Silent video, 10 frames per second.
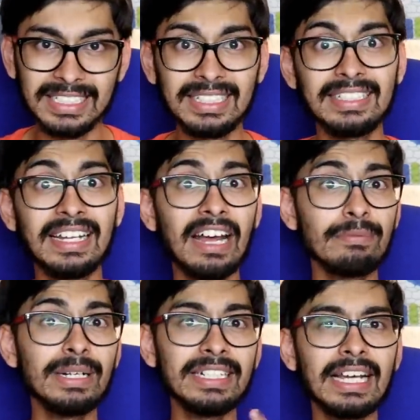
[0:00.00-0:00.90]
and there
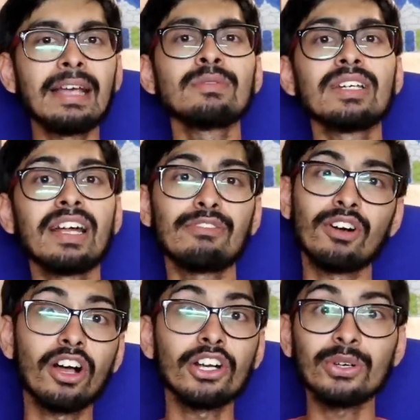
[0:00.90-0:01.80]
have been times where I
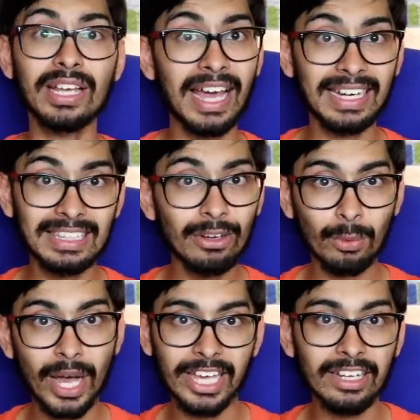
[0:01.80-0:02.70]
forgot to carry the
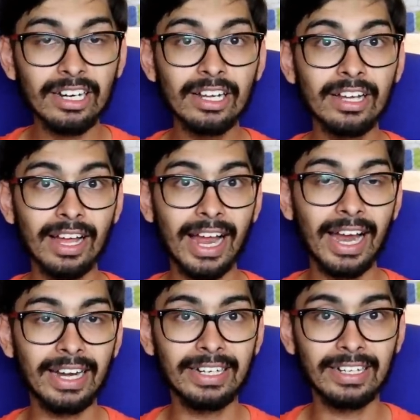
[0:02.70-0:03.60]
wire,
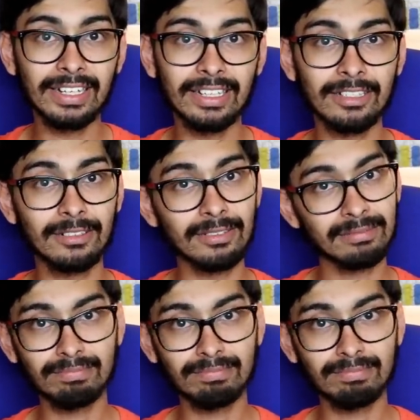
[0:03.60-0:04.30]
and uh,